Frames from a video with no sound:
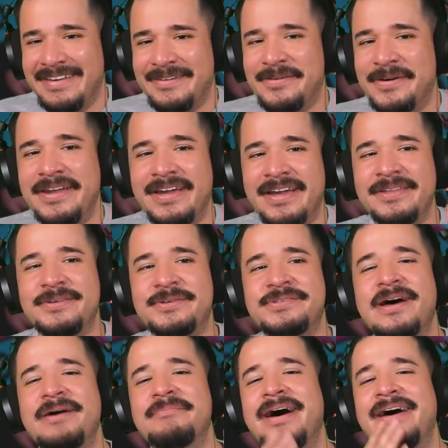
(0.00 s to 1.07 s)
What are you going to do?
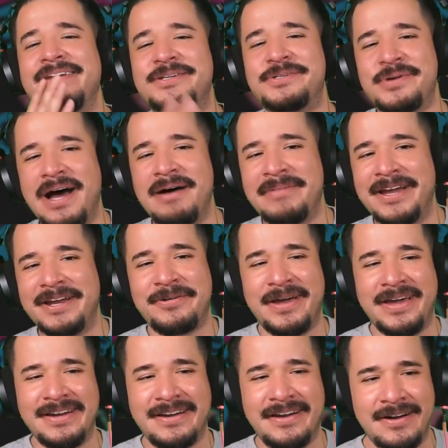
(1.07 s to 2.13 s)
Somebody drop my
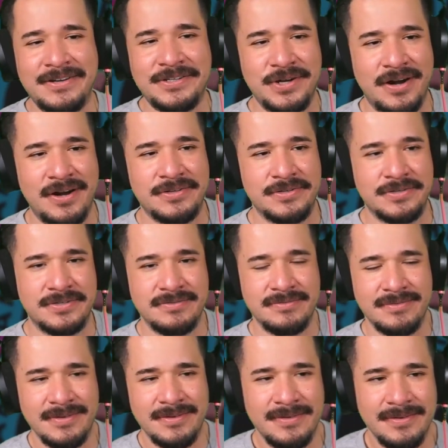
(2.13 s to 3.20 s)
credit card charges.
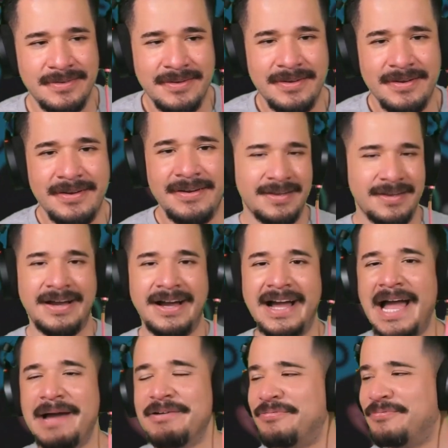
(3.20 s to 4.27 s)
I
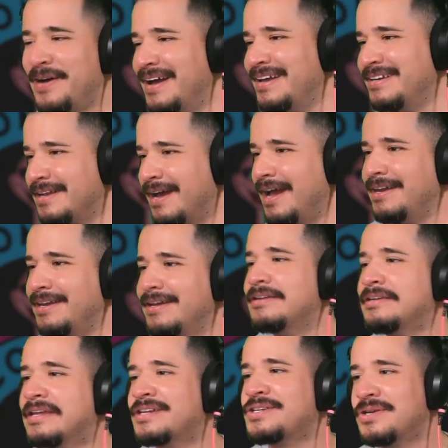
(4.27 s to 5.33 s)
have a fine dining
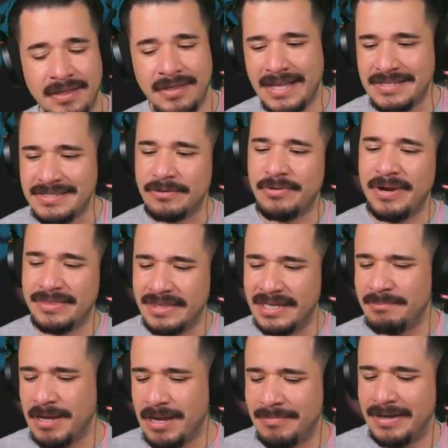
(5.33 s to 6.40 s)
addiction. That's the great thing
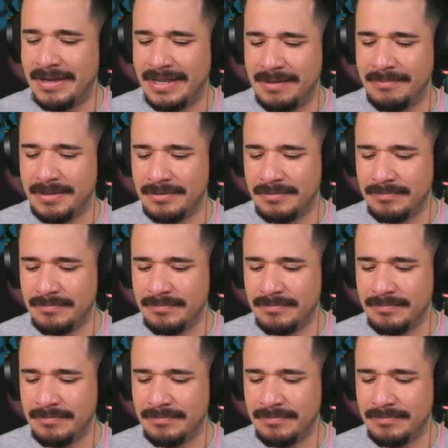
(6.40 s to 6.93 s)
about Miami.